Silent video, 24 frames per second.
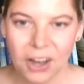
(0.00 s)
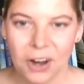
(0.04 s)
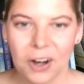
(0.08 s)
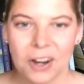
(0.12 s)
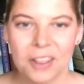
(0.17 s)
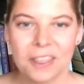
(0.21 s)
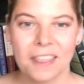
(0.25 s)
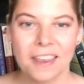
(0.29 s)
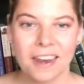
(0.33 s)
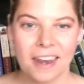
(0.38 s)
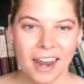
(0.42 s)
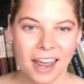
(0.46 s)

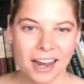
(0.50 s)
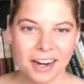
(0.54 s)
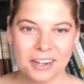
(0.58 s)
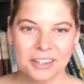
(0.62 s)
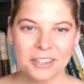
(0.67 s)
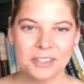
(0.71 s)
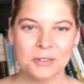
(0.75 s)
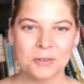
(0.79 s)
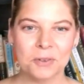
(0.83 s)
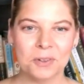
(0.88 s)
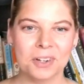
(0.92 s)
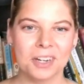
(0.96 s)
Right, the
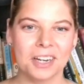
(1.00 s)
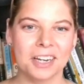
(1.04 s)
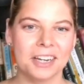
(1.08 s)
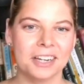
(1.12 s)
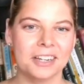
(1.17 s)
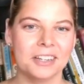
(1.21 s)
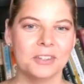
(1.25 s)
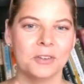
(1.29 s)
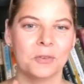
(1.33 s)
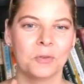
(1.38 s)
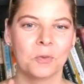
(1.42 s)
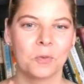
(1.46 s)
next one
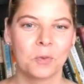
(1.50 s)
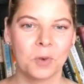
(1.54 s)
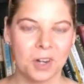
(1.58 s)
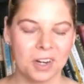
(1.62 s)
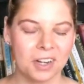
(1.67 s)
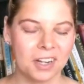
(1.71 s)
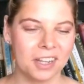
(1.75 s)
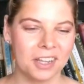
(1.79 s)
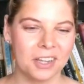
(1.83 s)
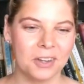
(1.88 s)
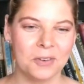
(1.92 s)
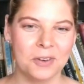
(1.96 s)
is
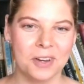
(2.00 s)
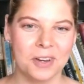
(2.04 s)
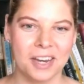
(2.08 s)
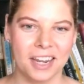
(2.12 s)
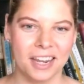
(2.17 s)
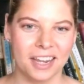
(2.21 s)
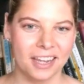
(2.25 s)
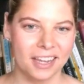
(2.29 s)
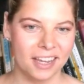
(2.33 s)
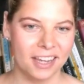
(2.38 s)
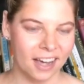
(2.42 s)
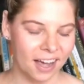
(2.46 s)
really
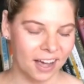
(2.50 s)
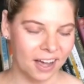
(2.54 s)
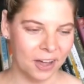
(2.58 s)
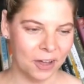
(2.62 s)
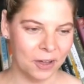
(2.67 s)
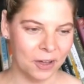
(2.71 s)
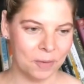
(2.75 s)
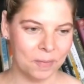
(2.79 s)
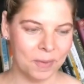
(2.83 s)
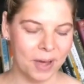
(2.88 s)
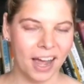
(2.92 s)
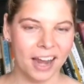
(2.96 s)
unique.
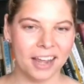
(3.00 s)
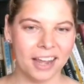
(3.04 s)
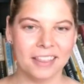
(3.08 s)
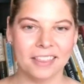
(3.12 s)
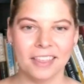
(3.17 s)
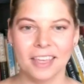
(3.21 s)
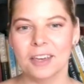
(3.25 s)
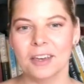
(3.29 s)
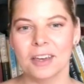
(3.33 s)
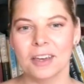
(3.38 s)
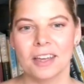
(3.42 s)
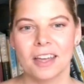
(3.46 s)
I
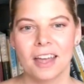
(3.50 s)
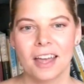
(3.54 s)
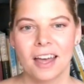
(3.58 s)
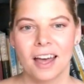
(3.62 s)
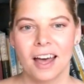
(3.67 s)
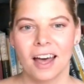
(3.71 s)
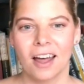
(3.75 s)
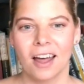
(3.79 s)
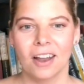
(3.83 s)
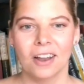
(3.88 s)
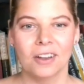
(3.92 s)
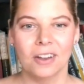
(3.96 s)
think
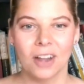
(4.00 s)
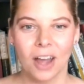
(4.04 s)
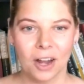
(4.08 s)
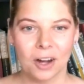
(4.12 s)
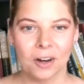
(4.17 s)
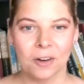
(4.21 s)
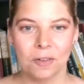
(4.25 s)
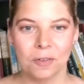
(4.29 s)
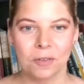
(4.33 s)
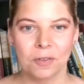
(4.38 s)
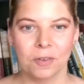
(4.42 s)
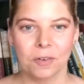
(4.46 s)
a lot
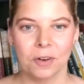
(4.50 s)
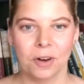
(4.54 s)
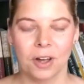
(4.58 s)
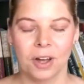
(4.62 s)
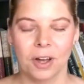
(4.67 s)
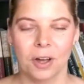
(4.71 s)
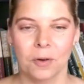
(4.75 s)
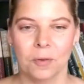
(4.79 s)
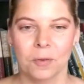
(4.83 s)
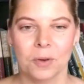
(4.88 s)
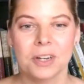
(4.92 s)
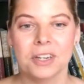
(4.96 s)
of
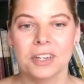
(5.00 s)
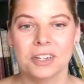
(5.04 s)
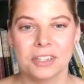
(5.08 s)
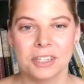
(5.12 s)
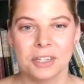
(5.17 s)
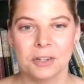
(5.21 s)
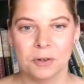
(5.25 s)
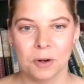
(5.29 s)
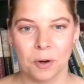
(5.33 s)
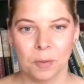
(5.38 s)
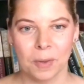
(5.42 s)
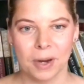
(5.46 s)

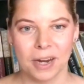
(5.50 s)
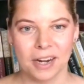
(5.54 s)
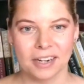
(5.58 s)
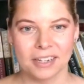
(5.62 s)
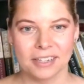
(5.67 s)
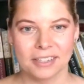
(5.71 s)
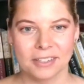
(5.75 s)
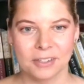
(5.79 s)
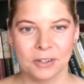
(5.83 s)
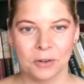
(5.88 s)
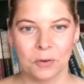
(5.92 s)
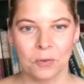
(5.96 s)
Regency
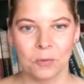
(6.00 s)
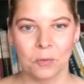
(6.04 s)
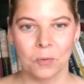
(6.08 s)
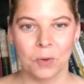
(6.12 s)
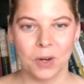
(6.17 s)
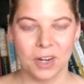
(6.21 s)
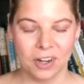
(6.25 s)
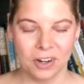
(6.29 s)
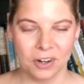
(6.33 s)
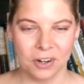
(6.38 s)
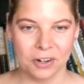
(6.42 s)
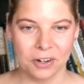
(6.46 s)
romance
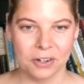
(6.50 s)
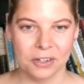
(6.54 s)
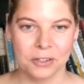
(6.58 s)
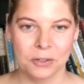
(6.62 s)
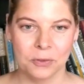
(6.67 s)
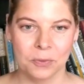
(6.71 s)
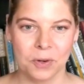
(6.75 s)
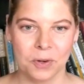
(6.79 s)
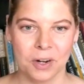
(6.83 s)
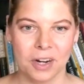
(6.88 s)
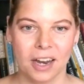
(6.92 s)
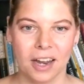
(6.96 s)
readers would